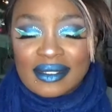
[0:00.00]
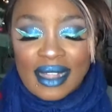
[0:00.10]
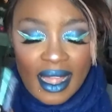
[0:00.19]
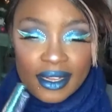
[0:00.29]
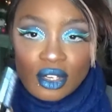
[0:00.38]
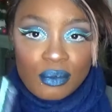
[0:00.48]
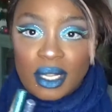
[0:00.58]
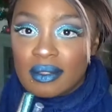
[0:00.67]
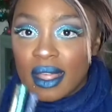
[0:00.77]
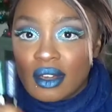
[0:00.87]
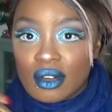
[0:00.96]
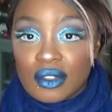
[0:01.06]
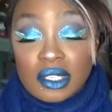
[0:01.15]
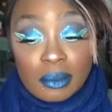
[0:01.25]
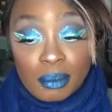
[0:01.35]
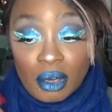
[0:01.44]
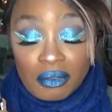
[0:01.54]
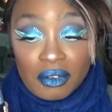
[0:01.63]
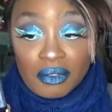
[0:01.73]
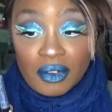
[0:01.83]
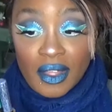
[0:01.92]
line your wing liner, these are
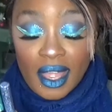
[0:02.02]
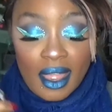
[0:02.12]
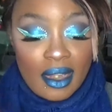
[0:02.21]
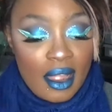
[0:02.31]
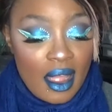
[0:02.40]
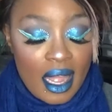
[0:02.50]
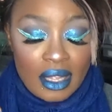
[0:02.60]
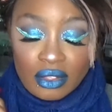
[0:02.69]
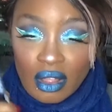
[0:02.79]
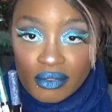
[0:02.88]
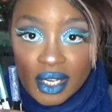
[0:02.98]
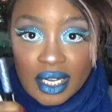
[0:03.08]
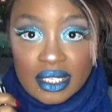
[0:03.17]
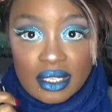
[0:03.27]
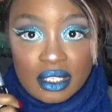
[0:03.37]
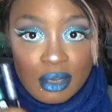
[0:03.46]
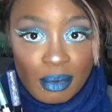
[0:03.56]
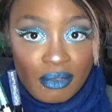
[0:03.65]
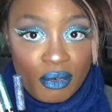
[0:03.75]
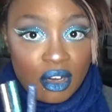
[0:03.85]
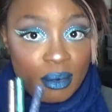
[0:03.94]
perfect for that. I love NYX. It's super
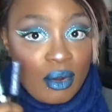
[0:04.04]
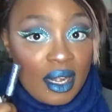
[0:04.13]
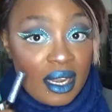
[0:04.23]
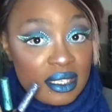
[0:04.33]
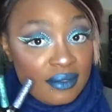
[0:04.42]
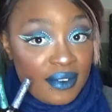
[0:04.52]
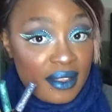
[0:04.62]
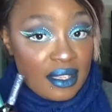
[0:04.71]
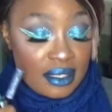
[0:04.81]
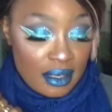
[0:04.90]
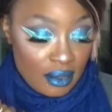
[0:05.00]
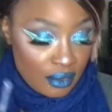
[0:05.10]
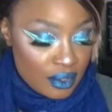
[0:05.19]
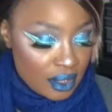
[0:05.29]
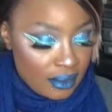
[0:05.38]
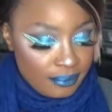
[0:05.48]
affordable, and I did find these at Ulta.